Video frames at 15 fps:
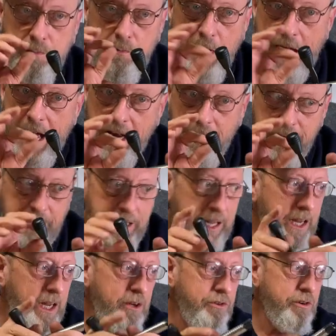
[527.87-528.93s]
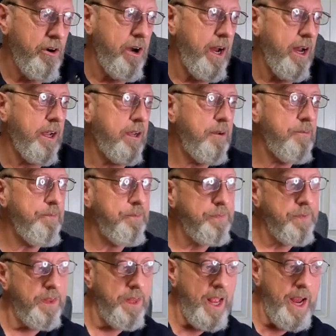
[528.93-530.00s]
Allen key trick.
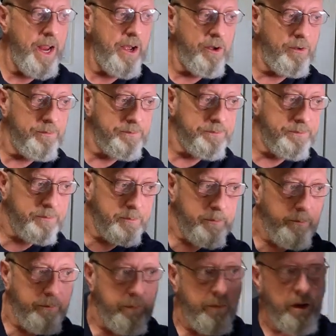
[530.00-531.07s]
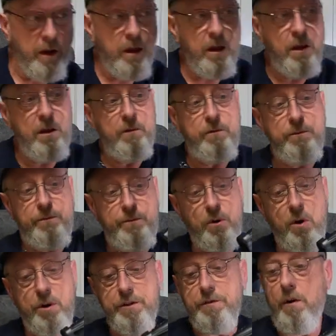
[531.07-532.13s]
Now,
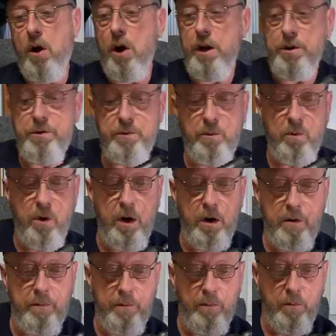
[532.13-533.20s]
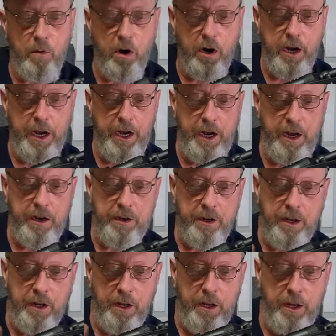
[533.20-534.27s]
for as far as working it,
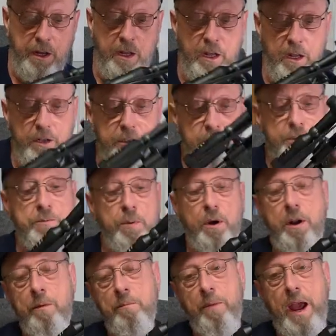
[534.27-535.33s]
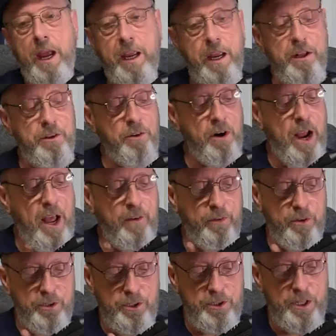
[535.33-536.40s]
just put it back in the
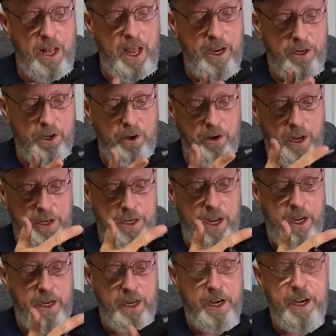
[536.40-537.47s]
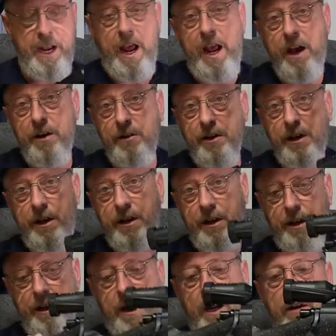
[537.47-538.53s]
rifle just like you had taken it out.
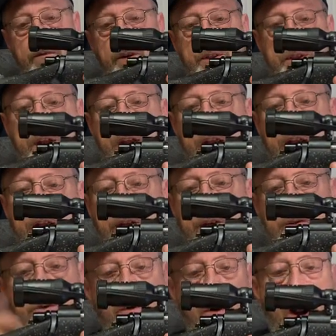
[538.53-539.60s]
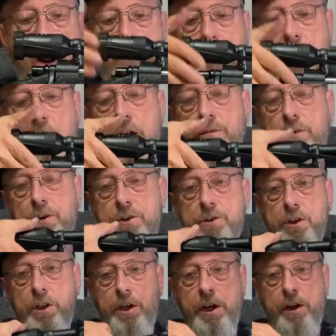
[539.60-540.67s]
Everything, this rifle is
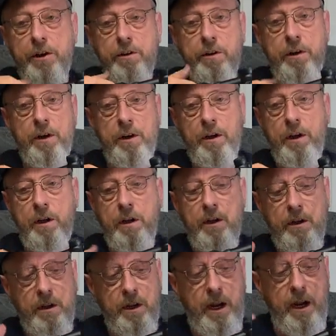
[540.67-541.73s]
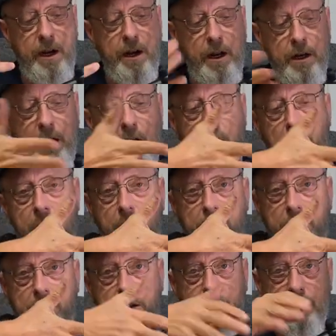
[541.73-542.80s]
clear and unloaded.